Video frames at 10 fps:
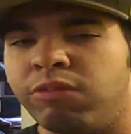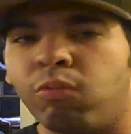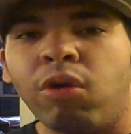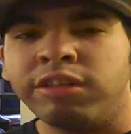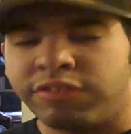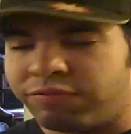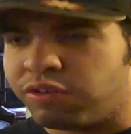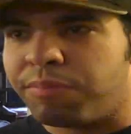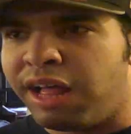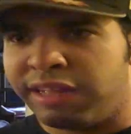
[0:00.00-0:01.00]
really
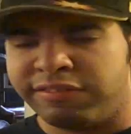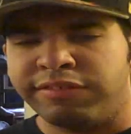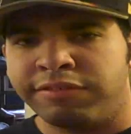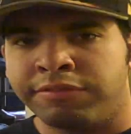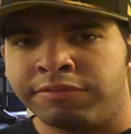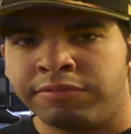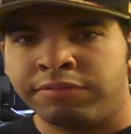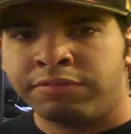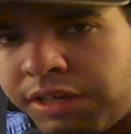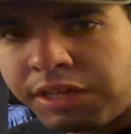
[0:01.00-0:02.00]
wants from
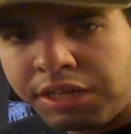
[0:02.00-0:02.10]
us.